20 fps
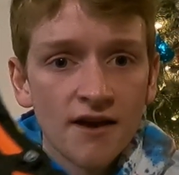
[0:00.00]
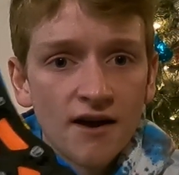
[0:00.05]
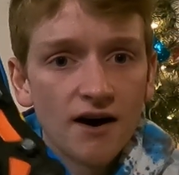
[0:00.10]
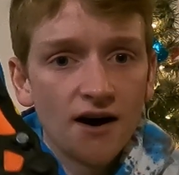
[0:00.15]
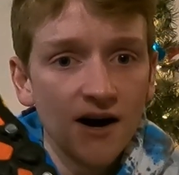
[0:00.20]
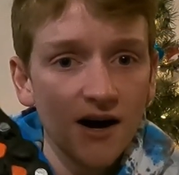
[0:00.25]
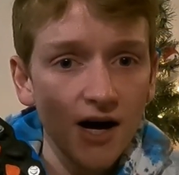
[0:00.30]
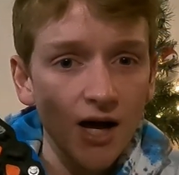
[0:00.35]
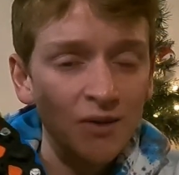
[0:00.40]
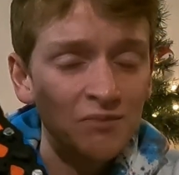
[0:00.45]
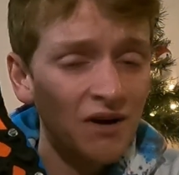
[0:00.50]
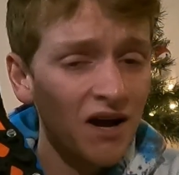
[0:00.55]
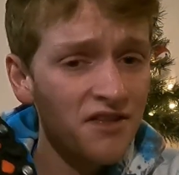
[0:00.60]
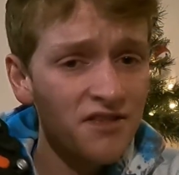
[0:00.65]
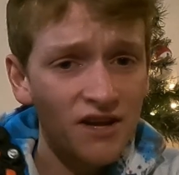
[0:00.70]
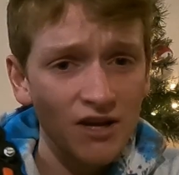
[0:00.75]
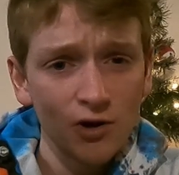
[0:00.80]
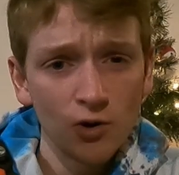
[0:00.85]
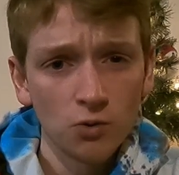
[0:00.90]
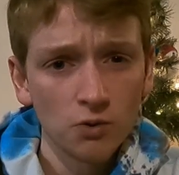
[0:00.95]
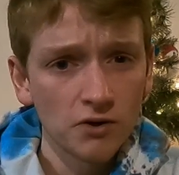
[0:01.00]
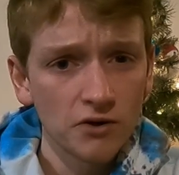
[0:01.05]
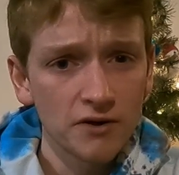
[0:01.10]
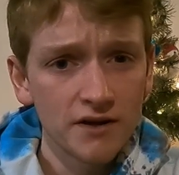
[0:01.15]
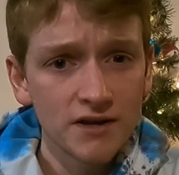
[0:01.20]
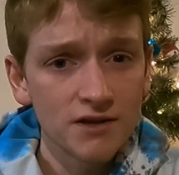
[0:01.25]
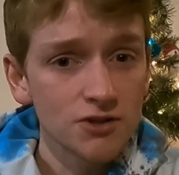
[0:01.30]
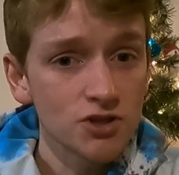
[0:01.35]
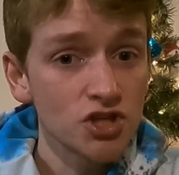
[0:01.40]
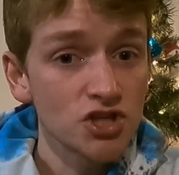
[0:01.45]
I think 1/4
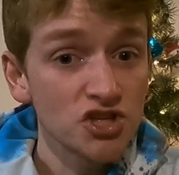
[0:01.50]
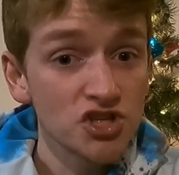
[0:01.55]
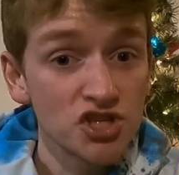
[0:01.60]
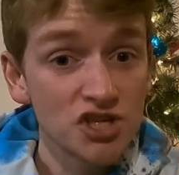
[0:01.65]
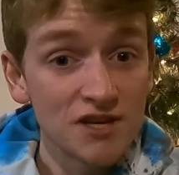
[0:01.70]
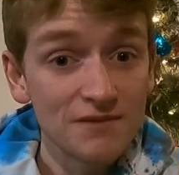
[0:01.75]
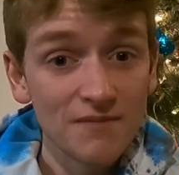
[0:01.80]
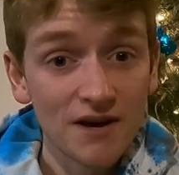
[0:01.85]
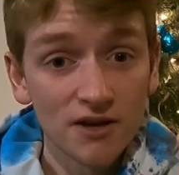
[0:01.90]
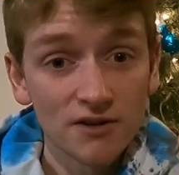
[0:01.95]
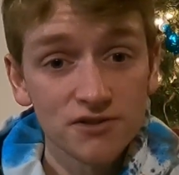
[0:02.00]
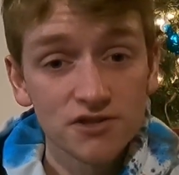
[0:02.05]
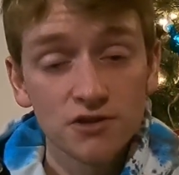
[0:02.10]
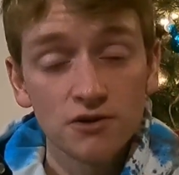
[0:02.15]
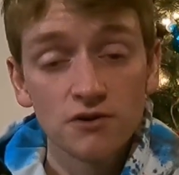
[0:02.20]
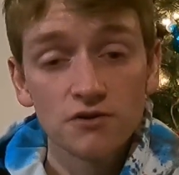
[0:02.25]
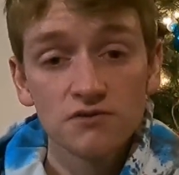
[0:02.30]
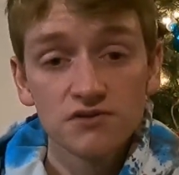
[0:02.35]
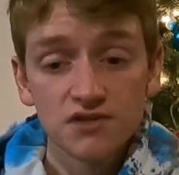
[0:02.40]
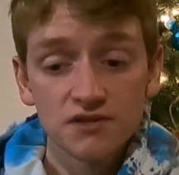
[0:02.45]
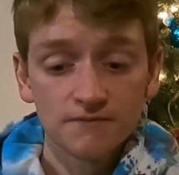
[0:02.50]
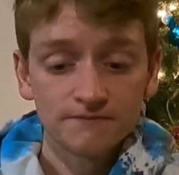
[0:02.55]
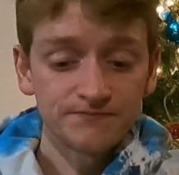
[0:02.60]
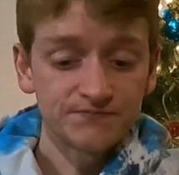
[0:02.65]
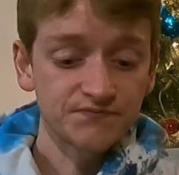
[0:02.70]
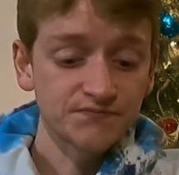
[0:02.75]
inch sheet metal screws,